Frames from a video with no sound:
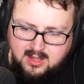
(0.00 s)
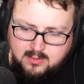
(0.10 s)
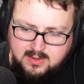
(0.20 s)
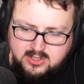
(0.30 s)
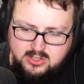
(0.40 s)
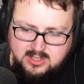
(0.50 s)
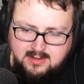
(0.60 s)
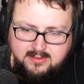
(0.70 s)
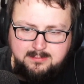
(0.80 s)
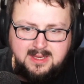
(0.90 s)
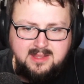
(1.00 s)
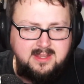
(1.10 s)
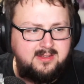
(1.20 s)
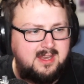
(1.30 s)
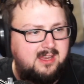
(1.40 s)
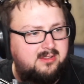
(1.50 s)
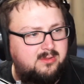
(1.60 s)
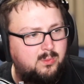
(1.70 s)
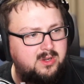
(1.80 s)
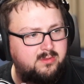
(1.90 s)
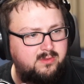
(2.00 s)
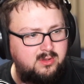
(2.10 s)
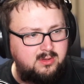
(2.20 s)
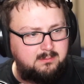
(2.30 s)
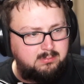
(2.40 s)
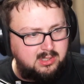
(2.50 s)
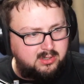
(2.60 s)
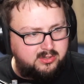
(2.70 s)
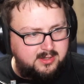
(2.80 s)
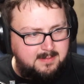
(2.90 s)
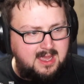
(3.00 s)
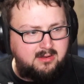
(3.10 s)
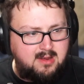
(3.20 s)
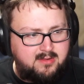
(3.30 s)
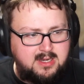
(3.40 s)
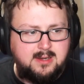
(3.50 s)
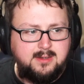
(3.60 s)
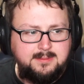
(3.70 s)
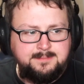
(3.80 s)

which gives me this nice, wonderful blur to the background here.